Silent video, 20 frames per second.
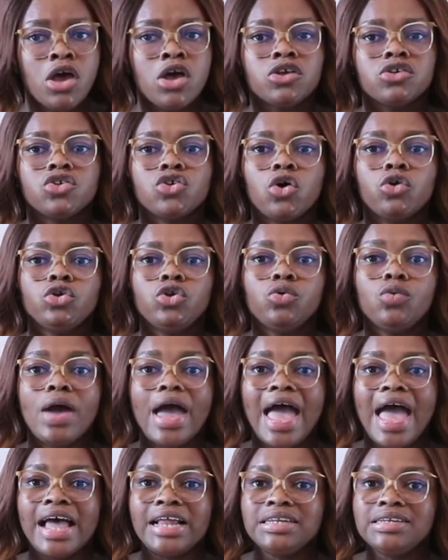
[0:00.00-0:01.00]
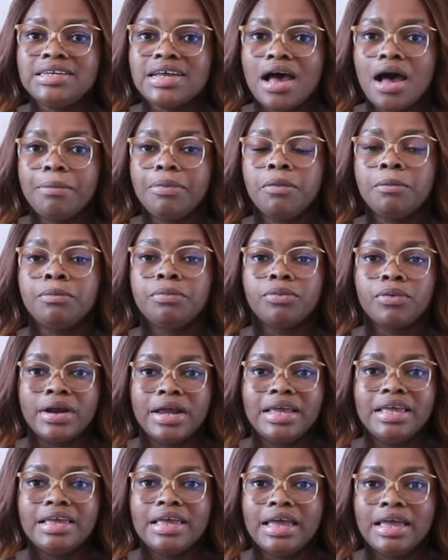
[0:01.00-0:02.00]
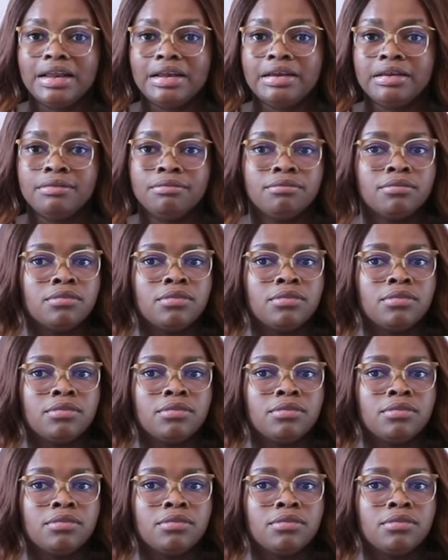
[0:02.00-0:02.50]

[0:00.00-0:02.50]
So you end up bringing